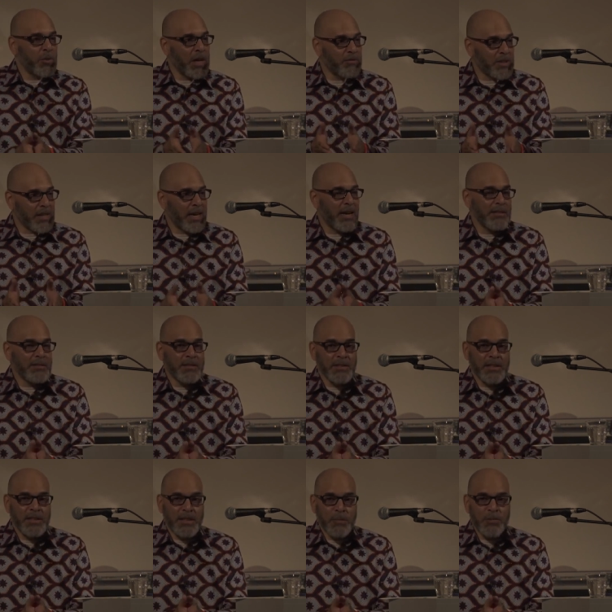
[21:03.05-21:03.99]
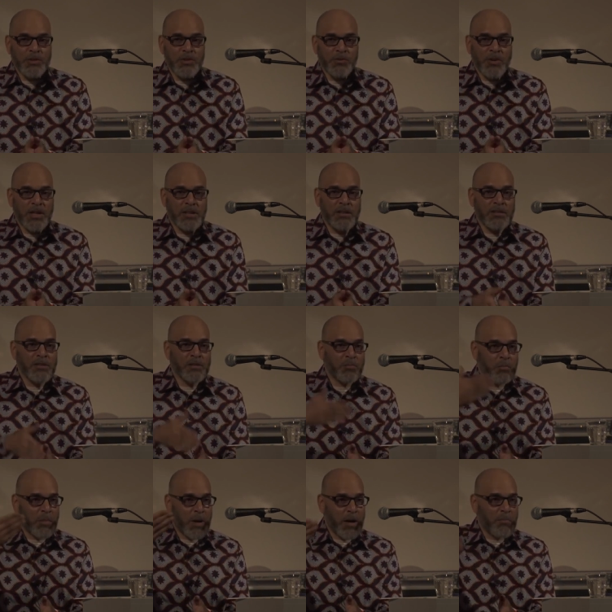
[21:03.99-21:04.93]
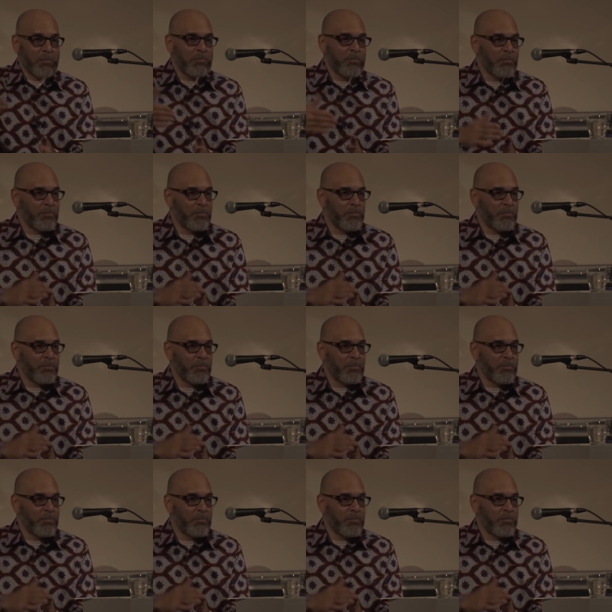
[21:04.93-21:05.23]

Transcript: We have to constantly demonstrate this by